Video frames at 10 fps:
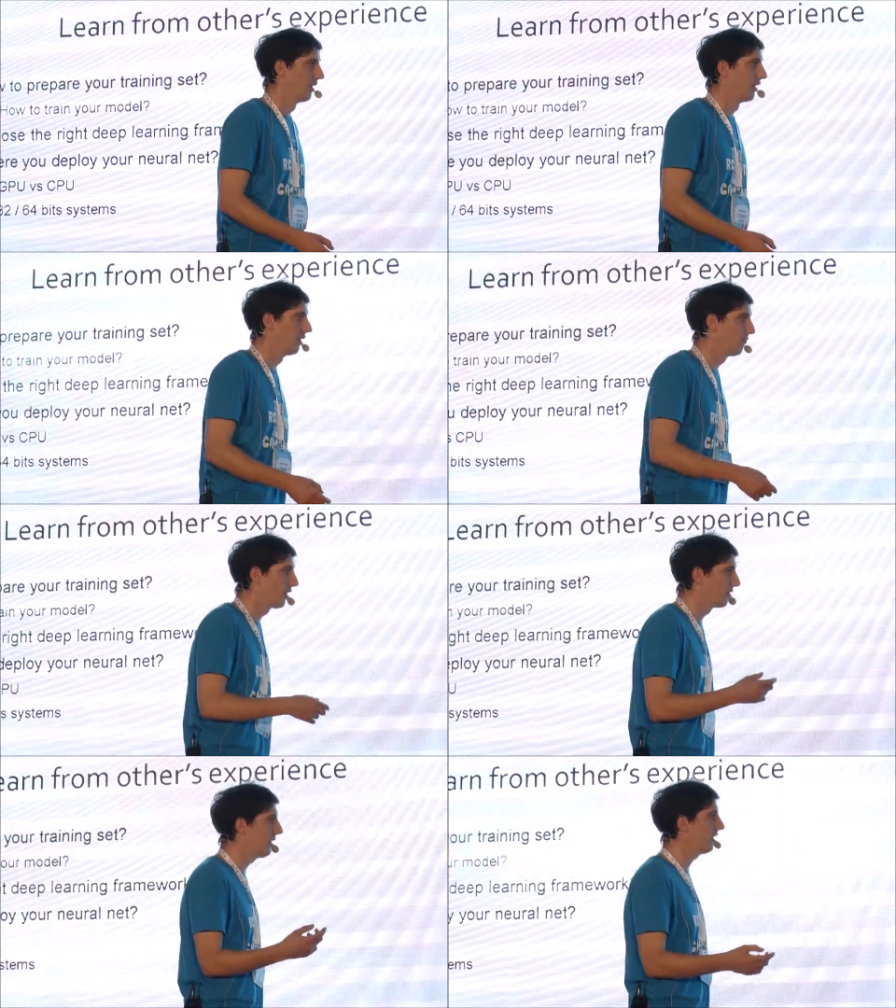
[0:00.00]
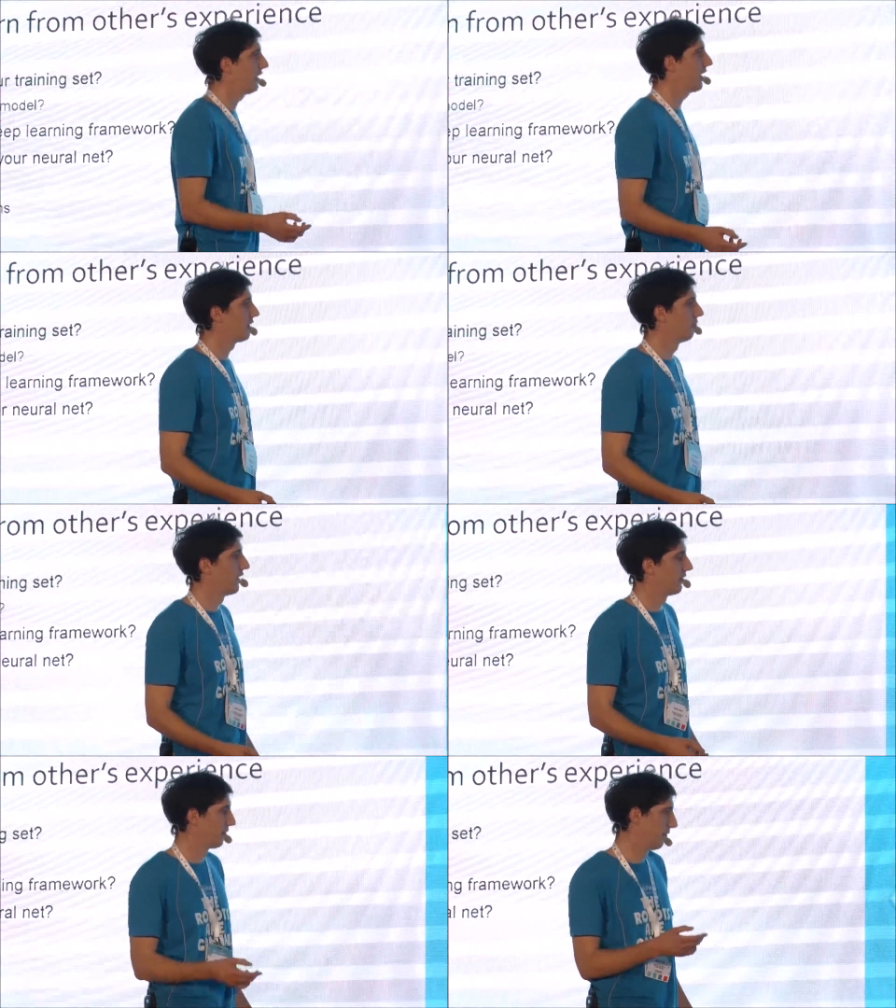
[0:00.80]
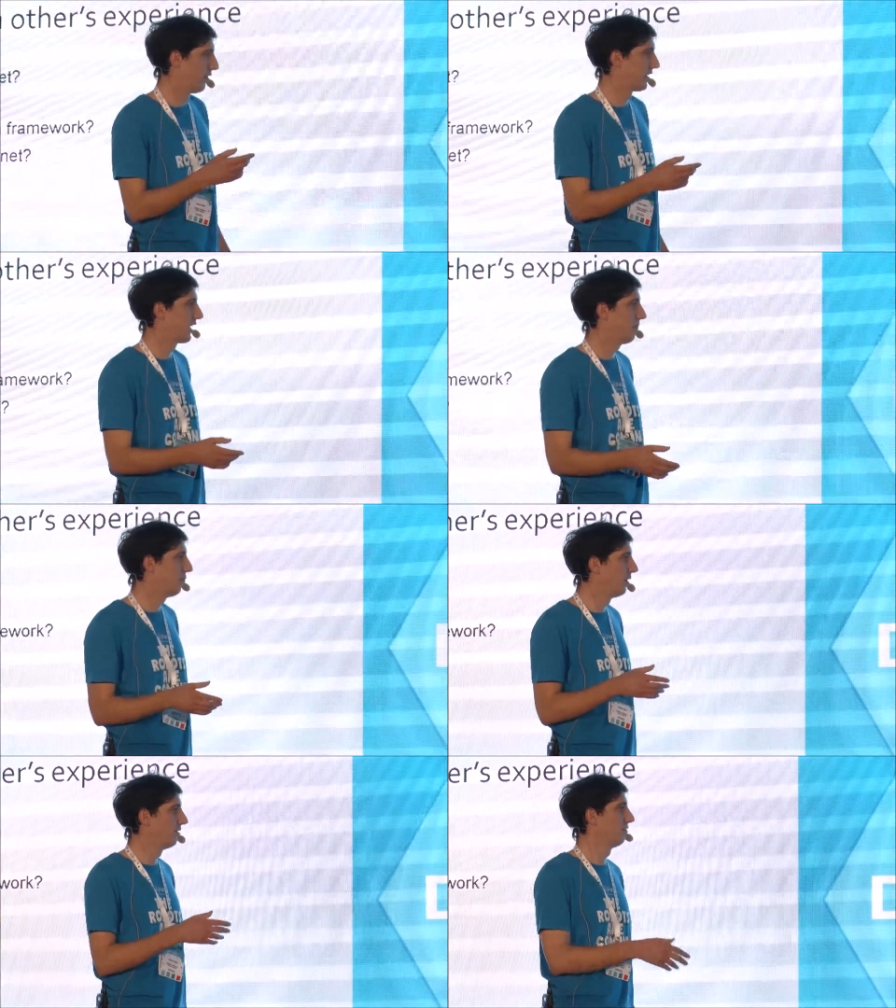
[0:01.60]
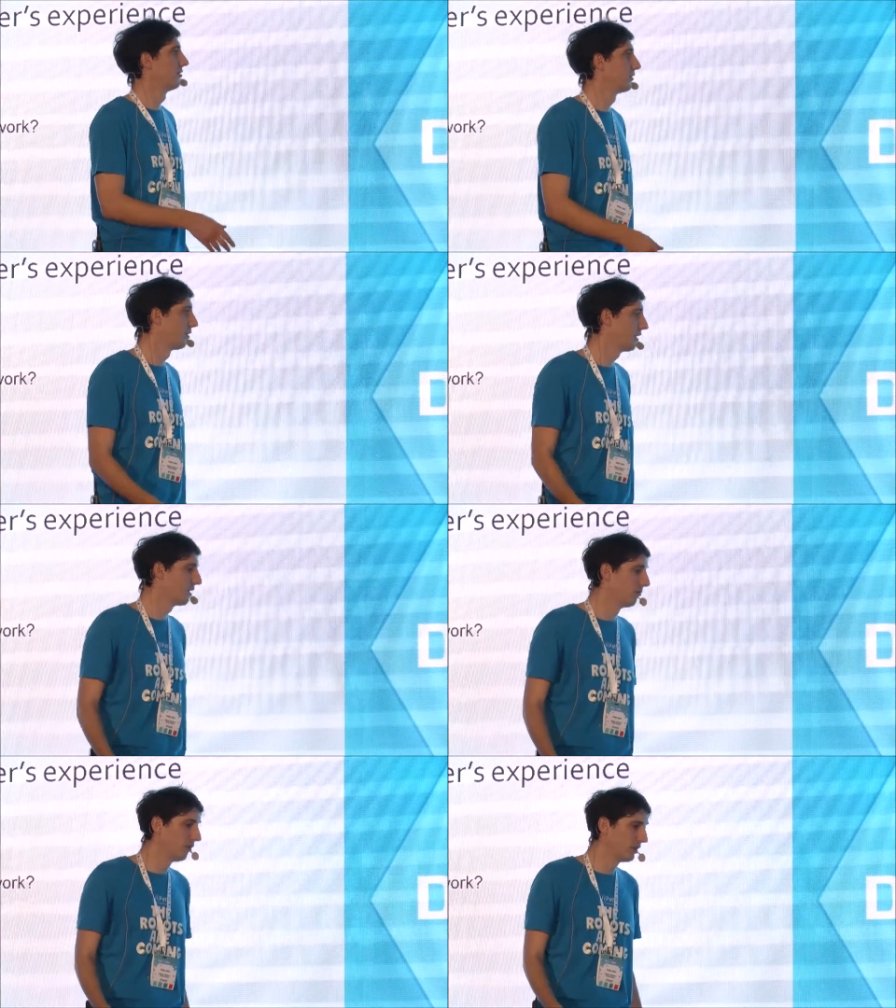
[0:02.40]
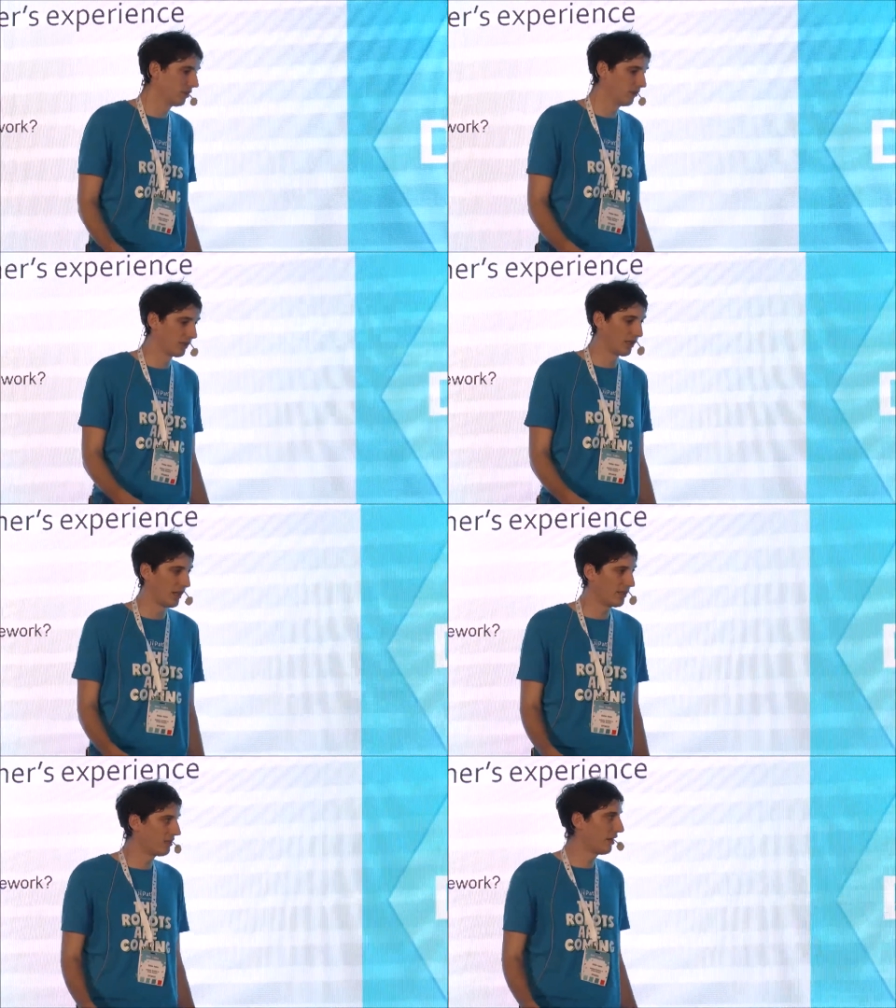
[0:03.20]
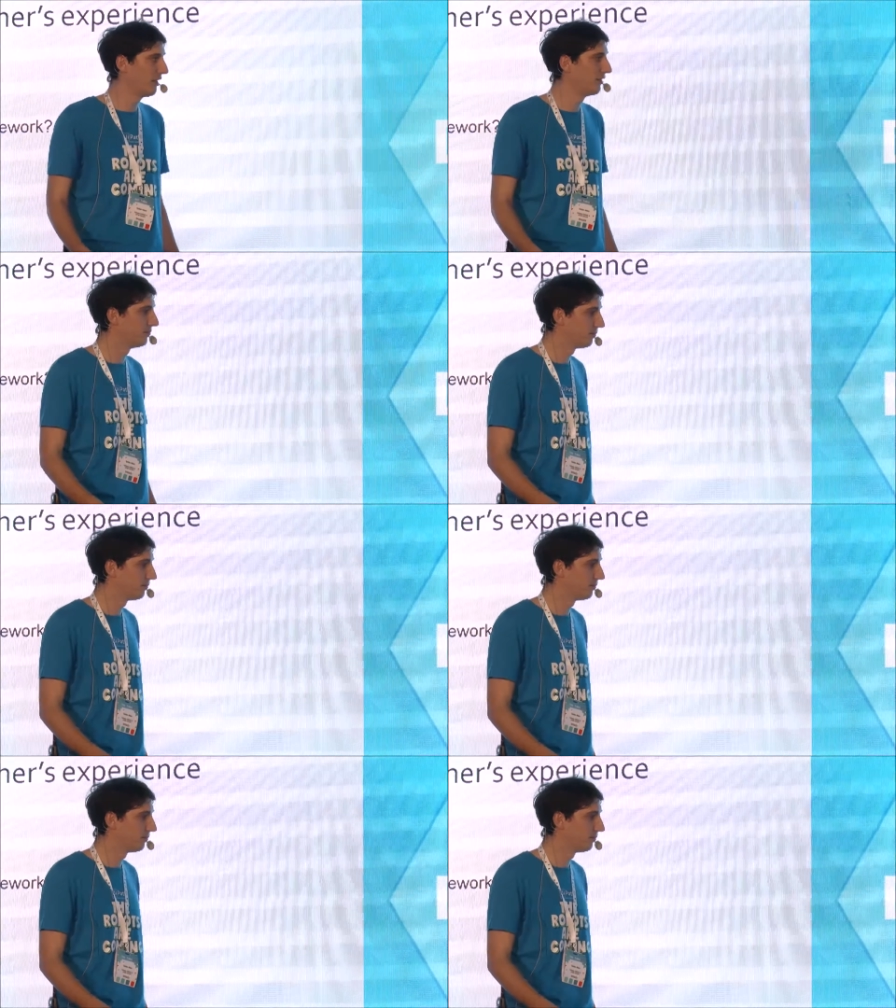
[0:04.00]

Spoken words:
If we are doing the other ways, for example, storing the model on the client side,